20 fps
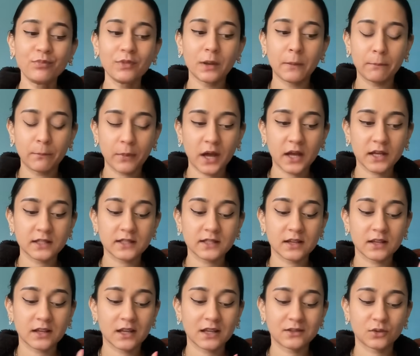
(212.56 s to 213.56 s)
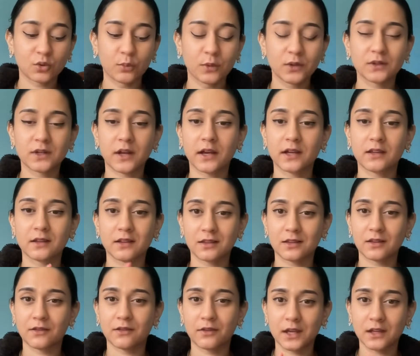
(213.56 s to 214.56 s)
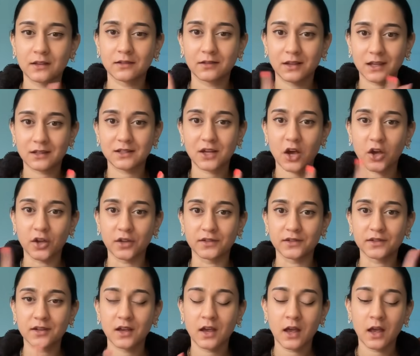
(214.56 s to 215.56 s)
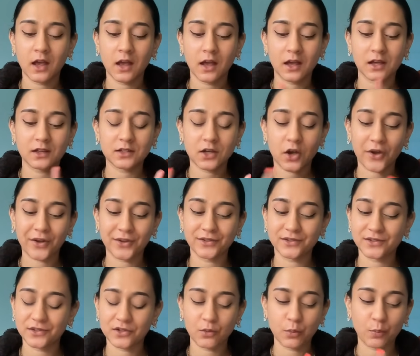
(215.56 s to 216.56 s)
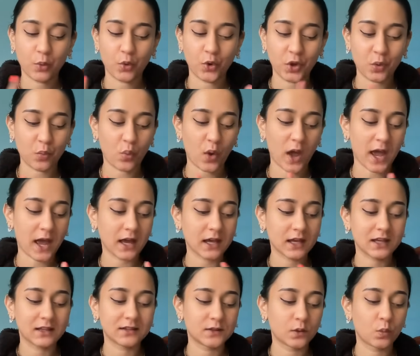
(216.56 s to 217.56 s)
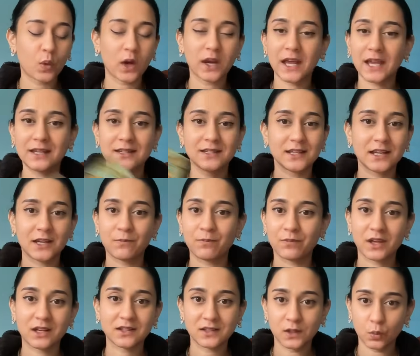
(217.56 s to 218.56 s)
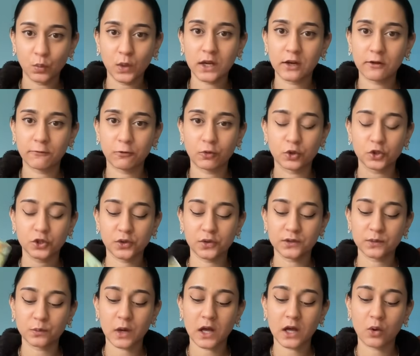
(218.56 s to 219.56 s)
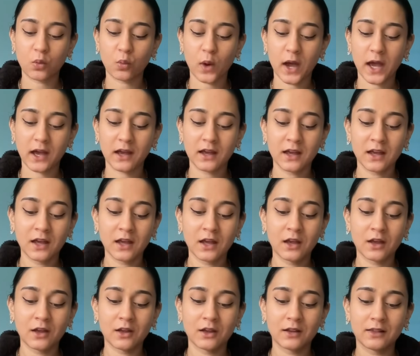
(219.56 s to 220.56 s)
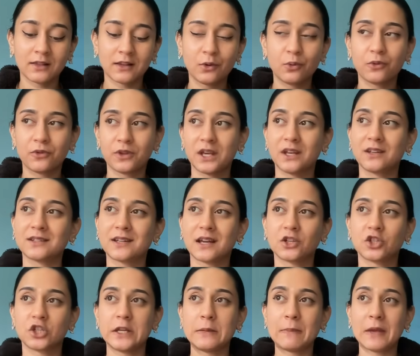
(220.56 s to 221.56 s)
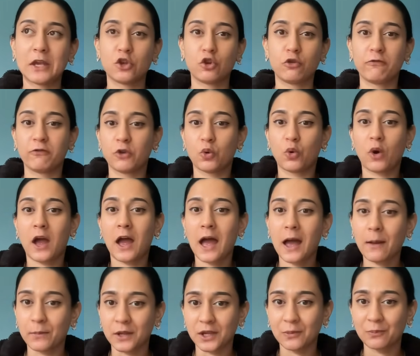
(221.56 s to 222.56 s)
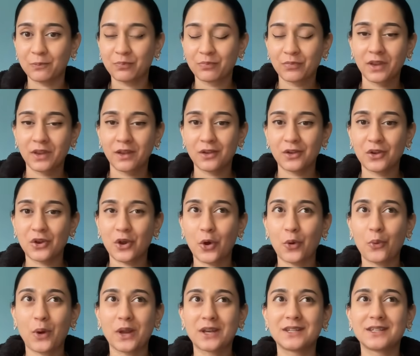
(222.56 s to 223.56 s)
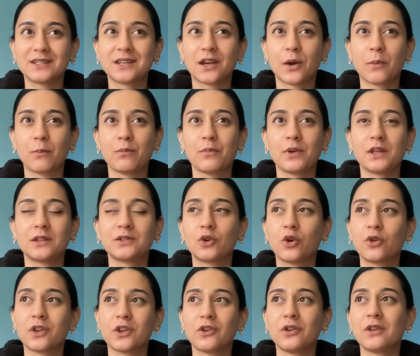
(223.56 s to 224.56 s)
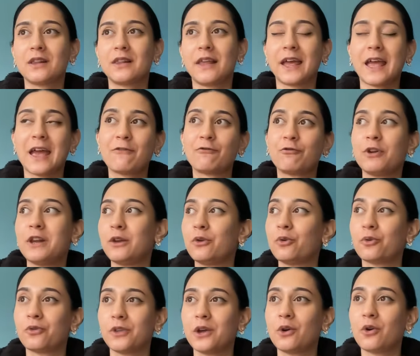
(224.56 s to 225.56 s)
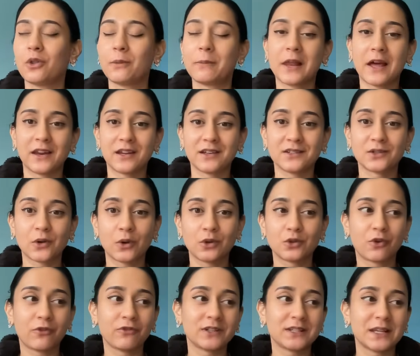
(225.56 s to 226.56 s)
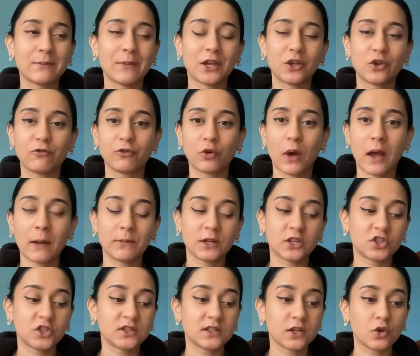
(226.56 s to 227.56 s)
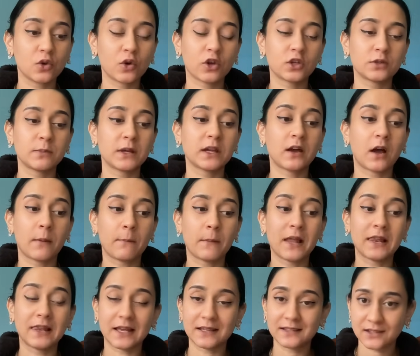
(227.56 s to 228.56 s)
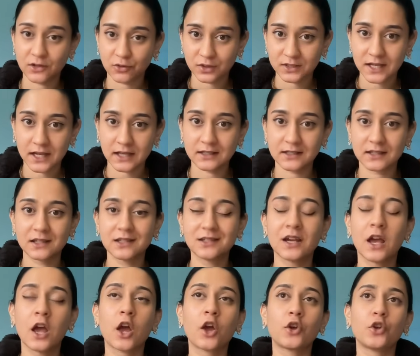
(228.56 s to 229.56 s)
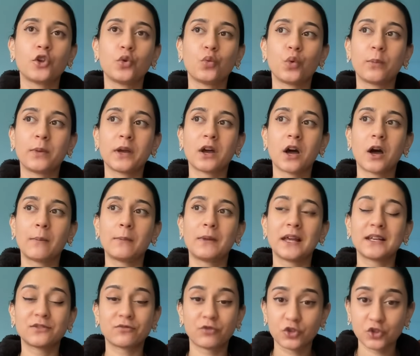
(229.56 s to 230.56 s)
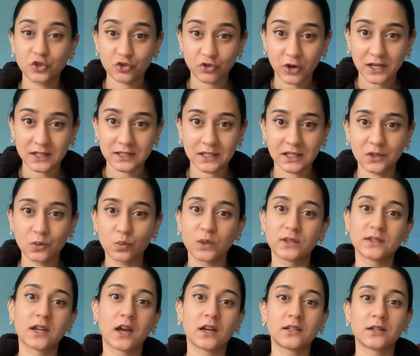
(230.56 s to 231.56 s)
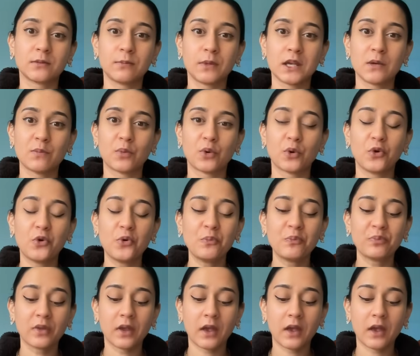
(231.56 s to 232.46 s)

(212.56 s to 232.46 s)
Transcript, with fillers: but it's almost like the thing, it turns. It turns to a point where it's a 180. That's the Wheel of Fortune as well, where little things actually make you feel happy you know and um, it's not that like every little thing on the planet is going to obviously make you feel happy it's just that you're going to become less irritated you will become less frustrated with certain people